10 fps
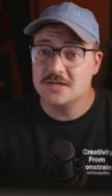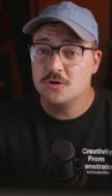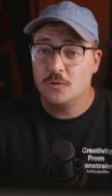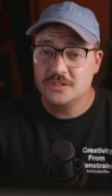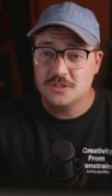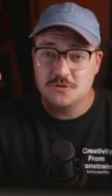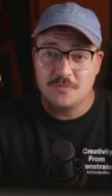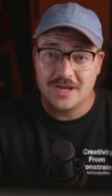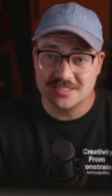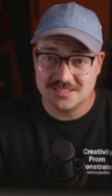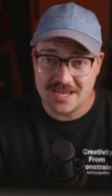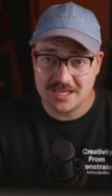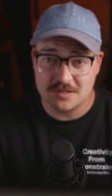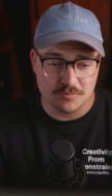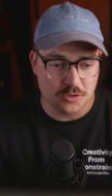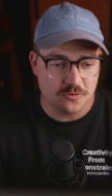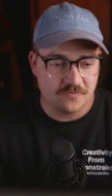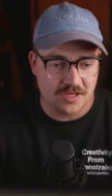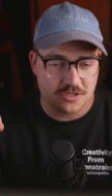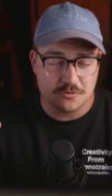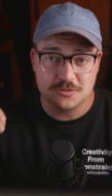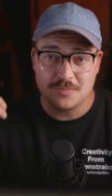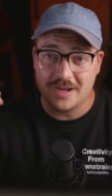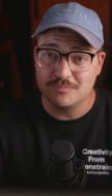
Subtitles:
then going to do my second move and use my